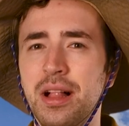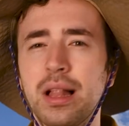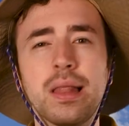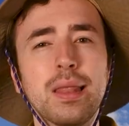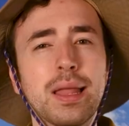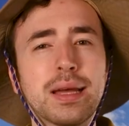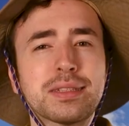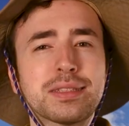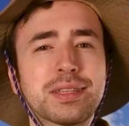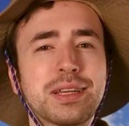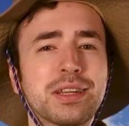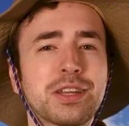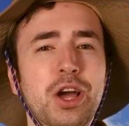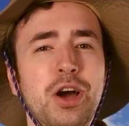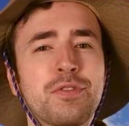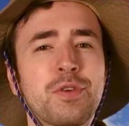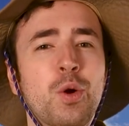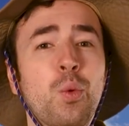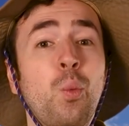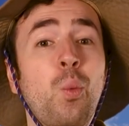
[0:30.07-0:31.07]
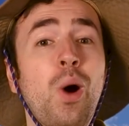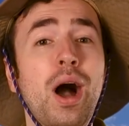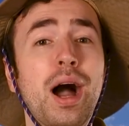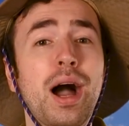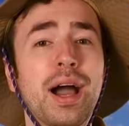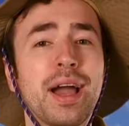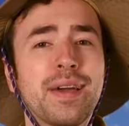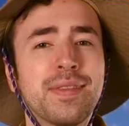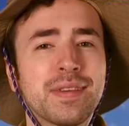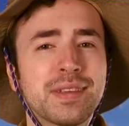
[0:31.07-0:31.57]
let's uncover
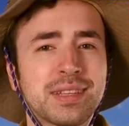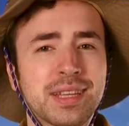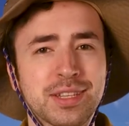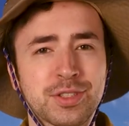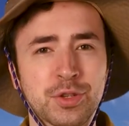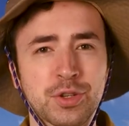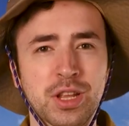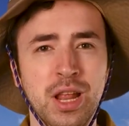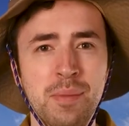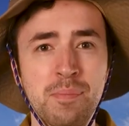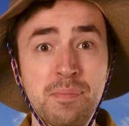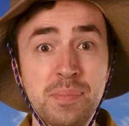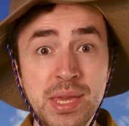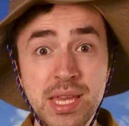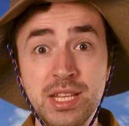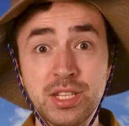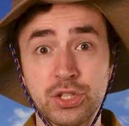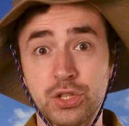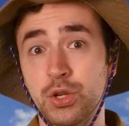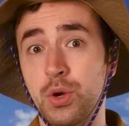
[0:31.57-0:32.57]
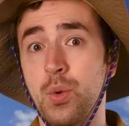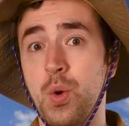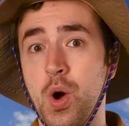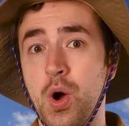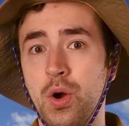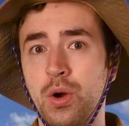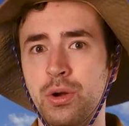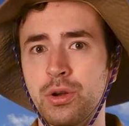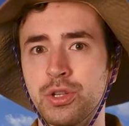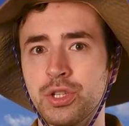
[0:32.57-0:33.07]
why the desert can be so
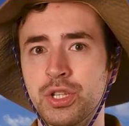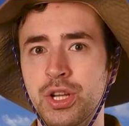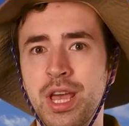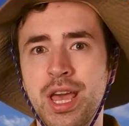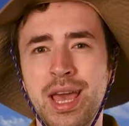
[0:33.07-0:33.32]
harsh